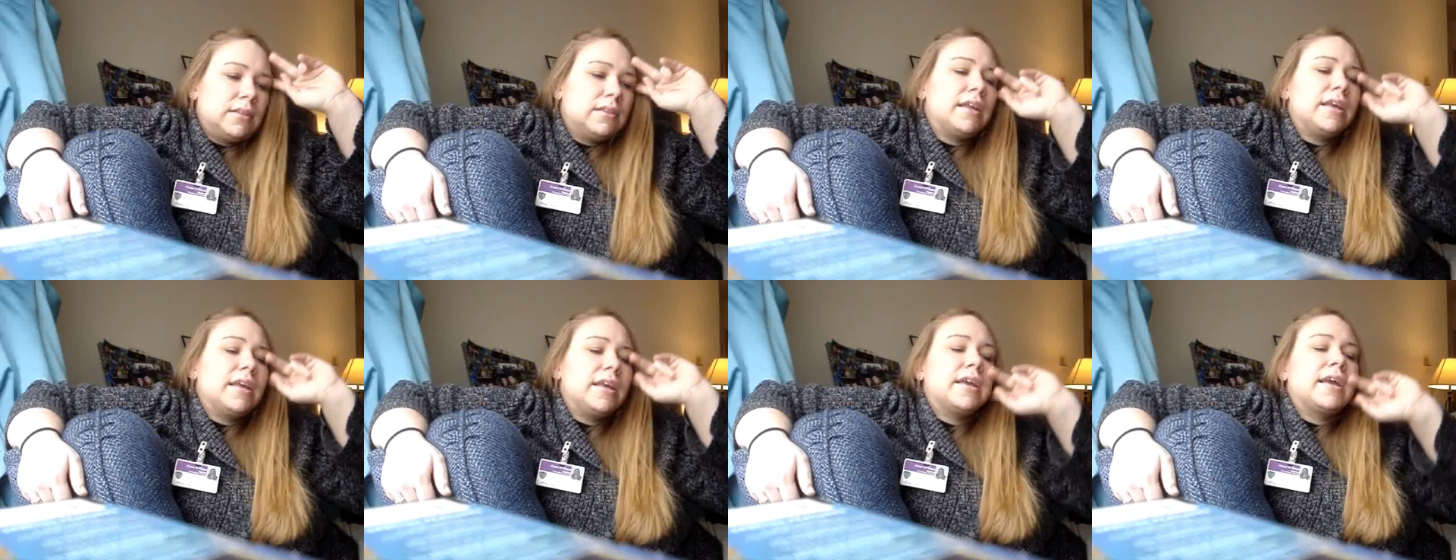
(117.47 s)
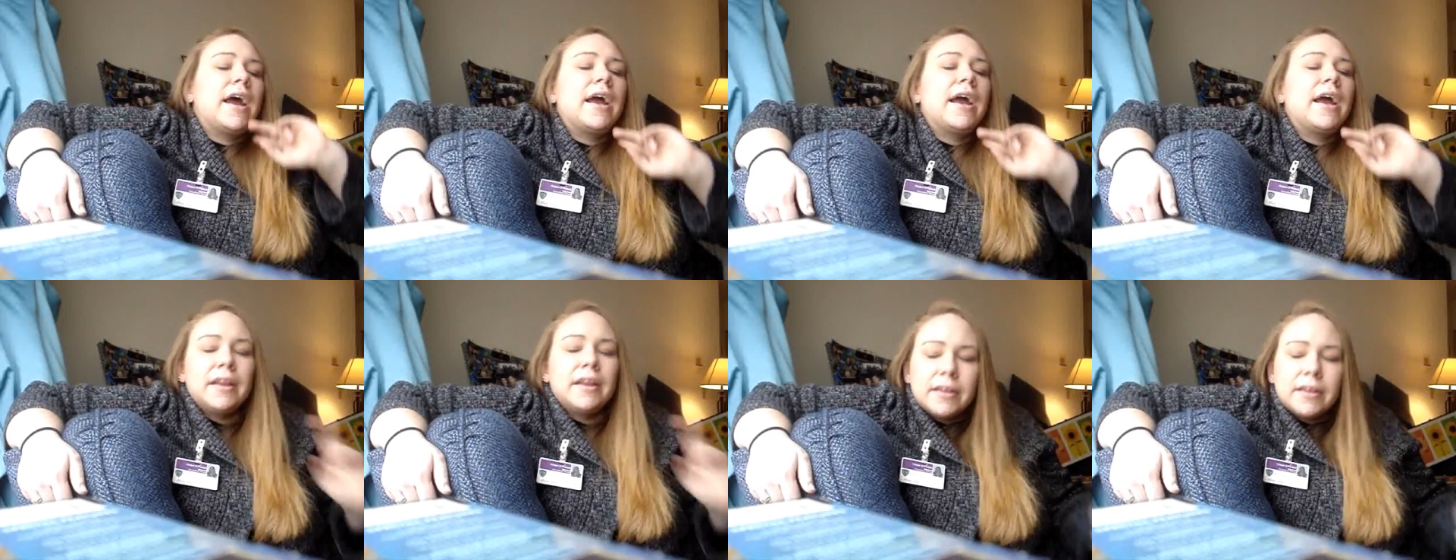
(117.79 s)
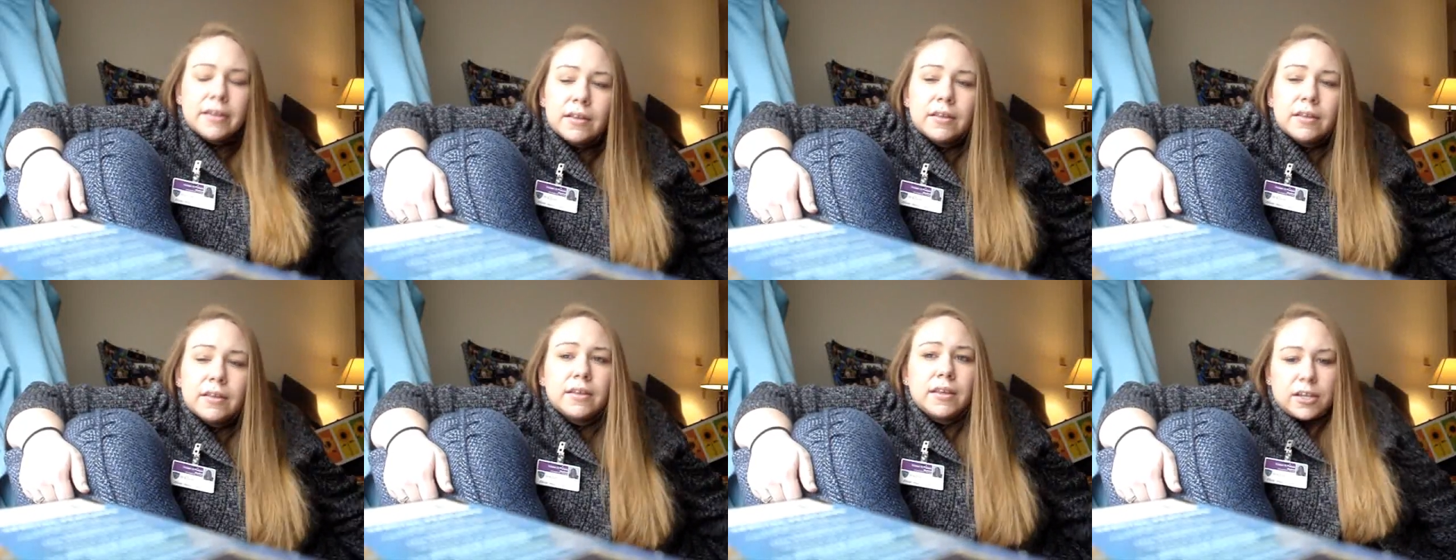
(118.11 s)
they kind
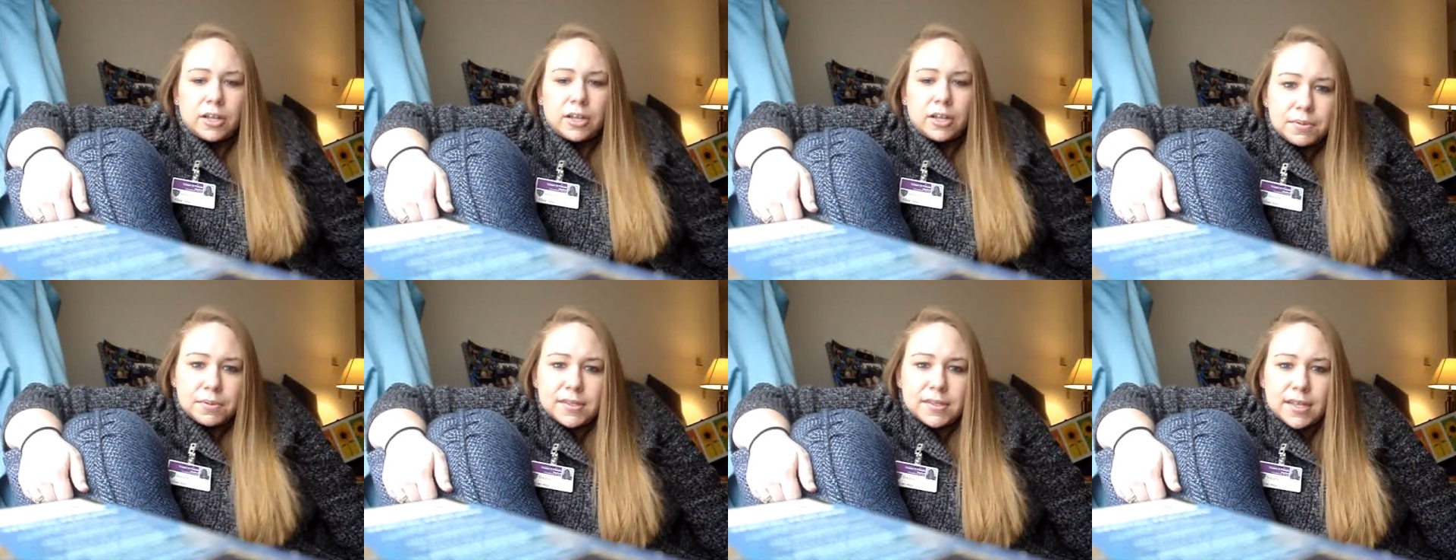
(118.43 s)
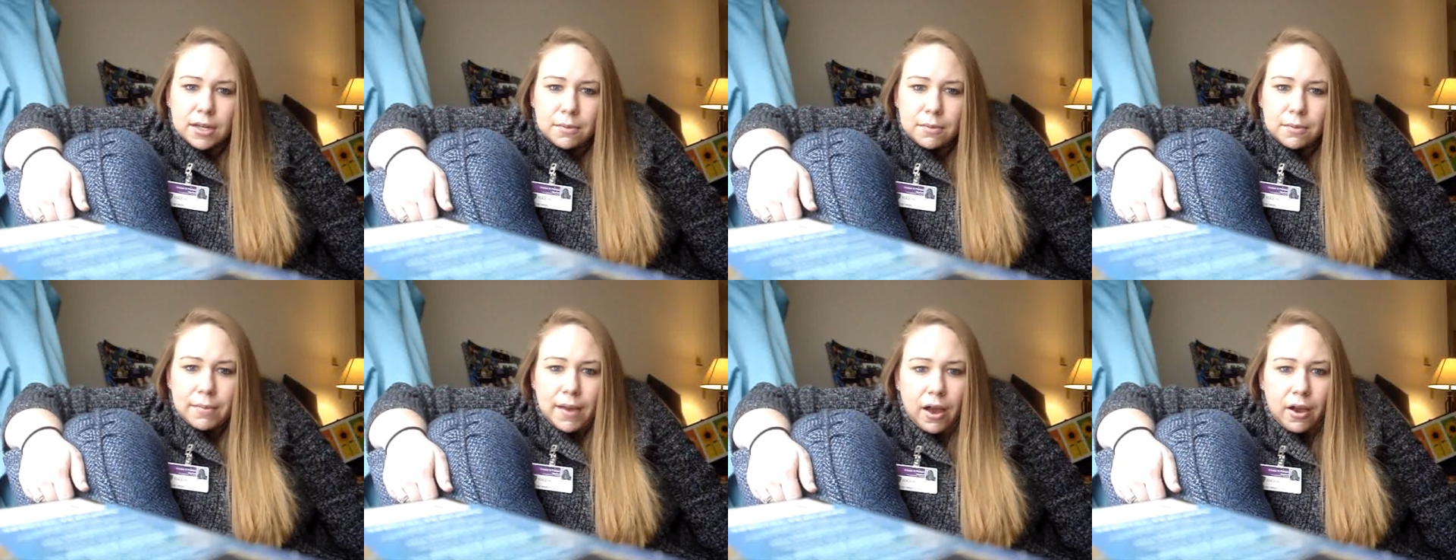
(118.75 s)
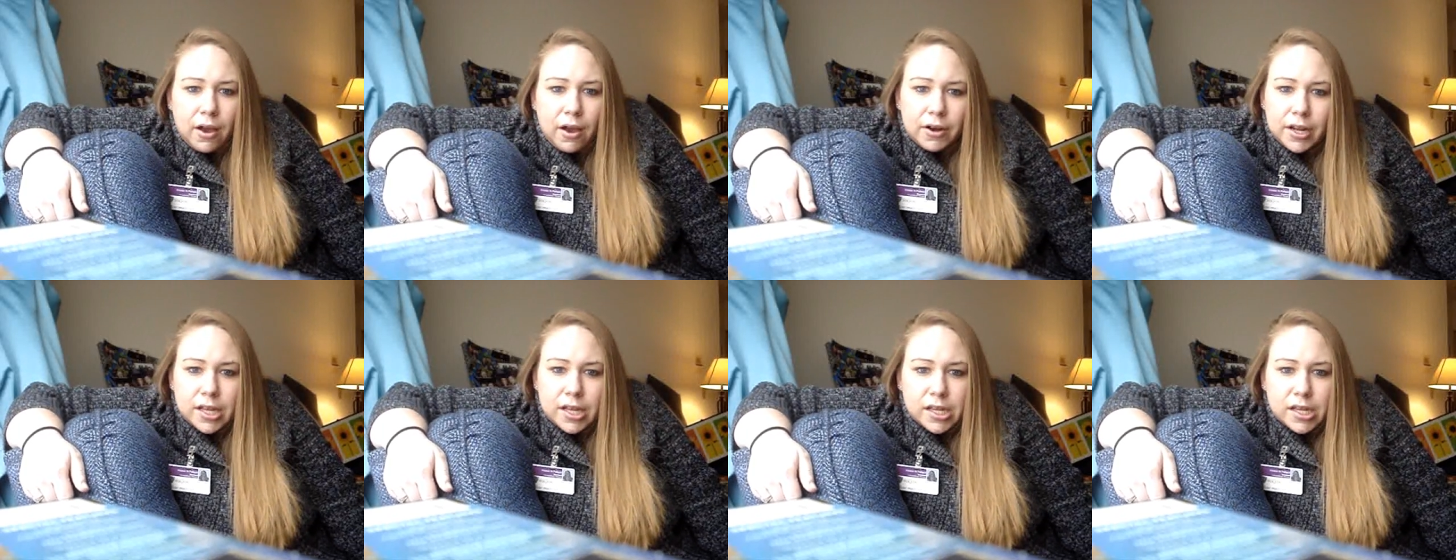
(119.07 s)
of get upset
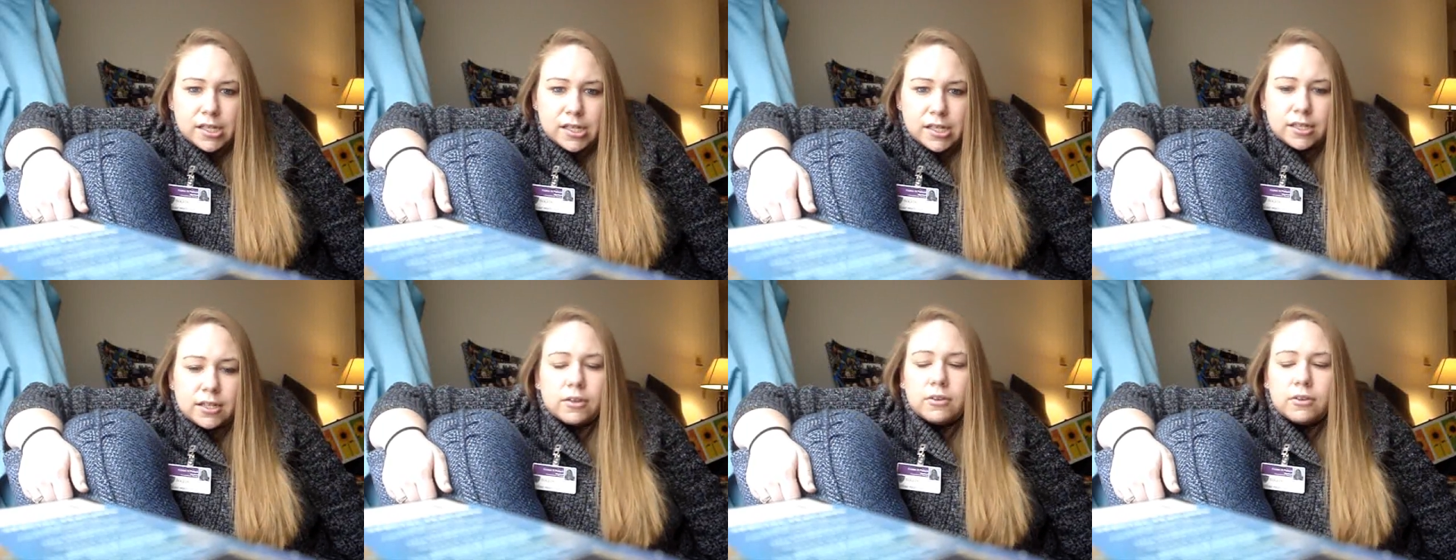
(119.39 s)
about it.